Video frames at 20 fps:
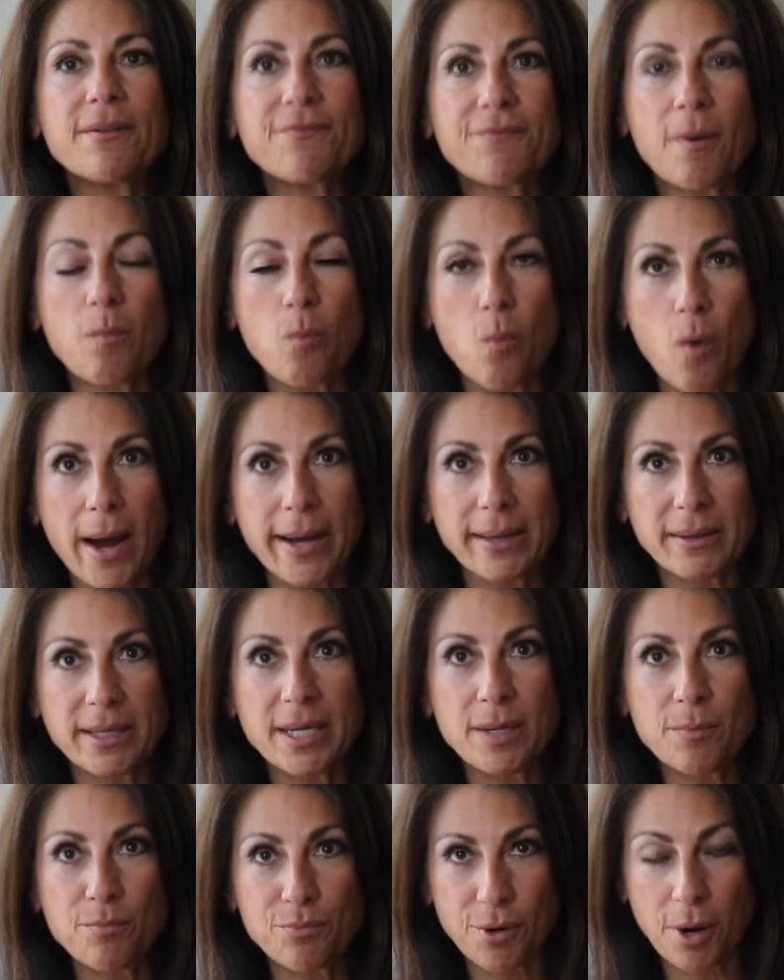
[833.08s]
from
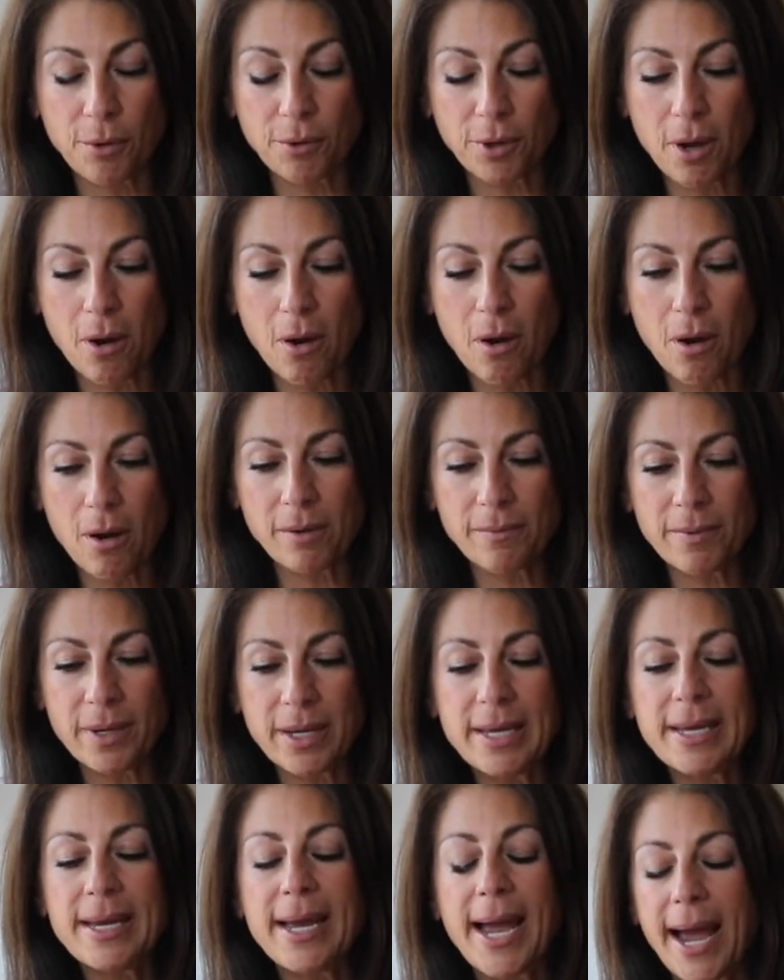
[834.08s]
Wiley Protocol,
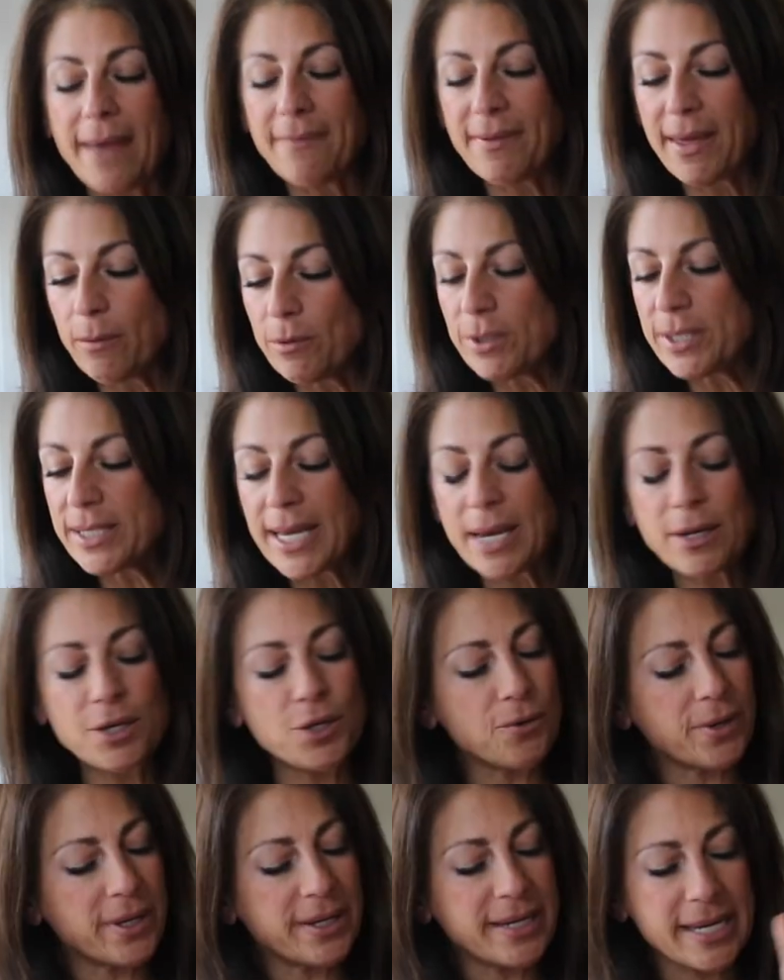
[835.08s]
and they will say
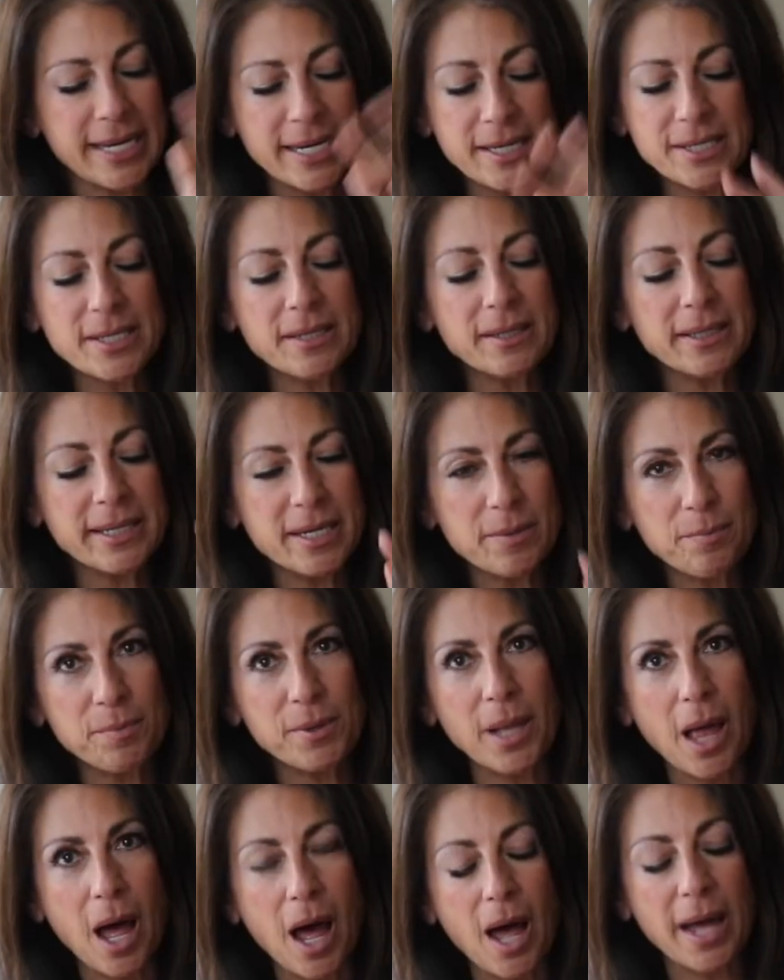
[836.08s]
you can easily
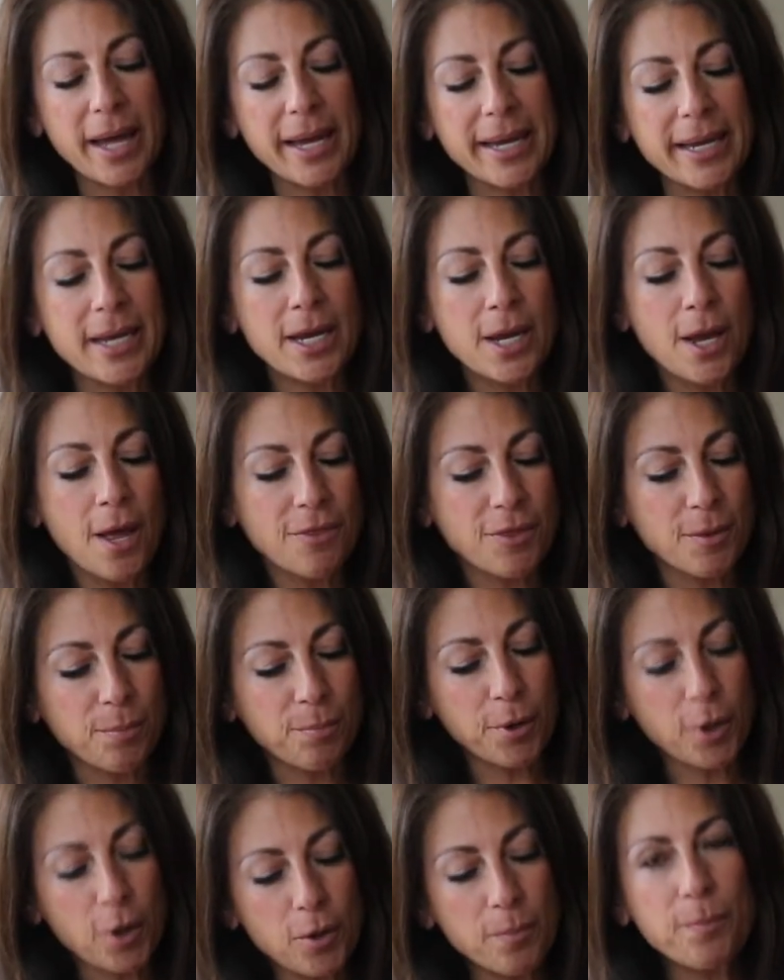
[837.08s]
apply the
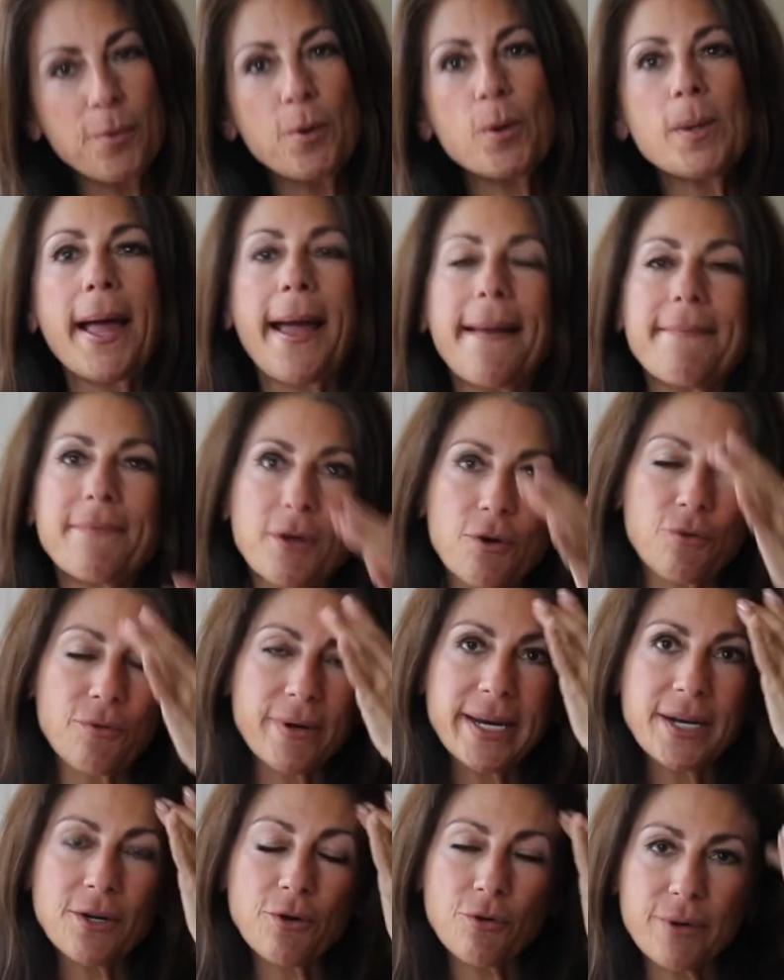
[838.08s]
purple and the
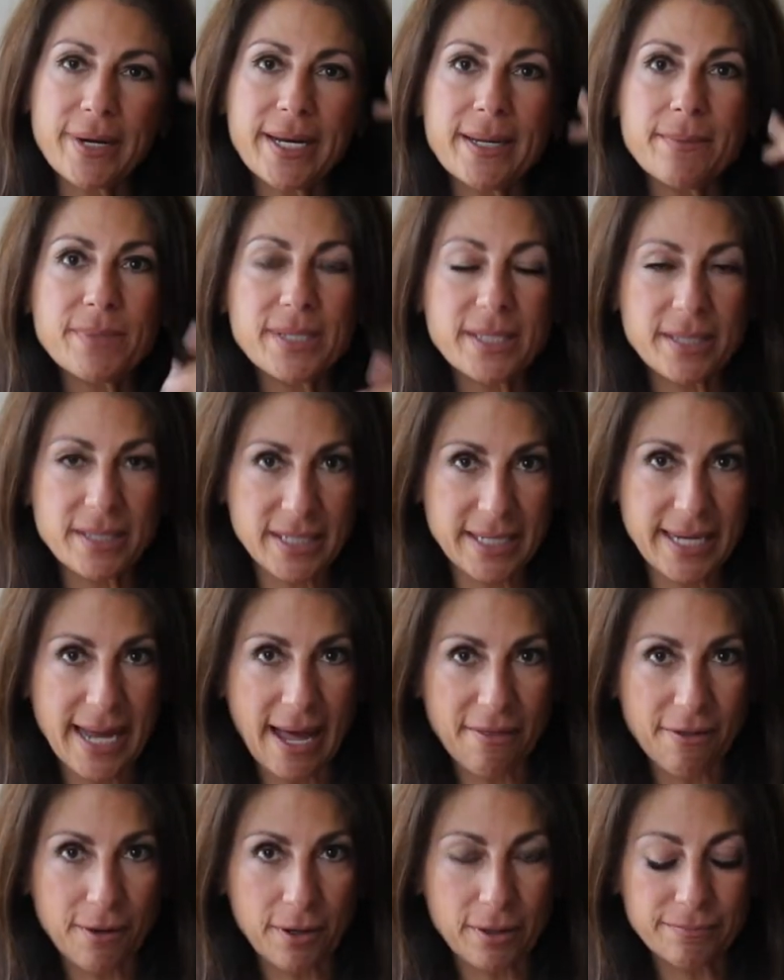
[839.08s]
green creams
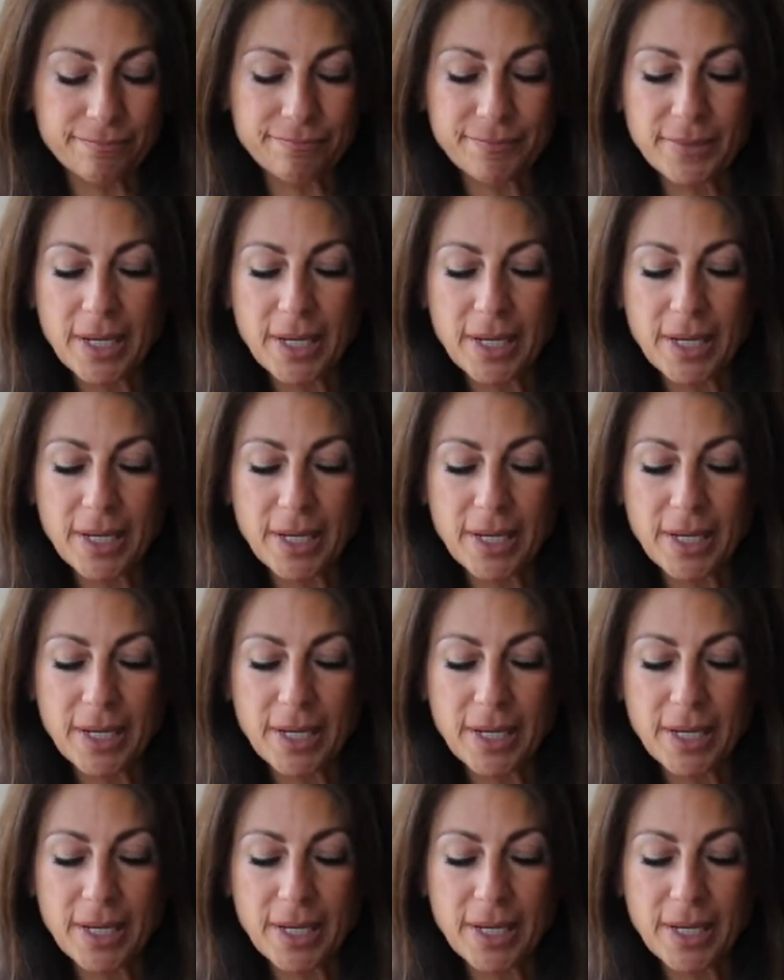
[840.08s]
together.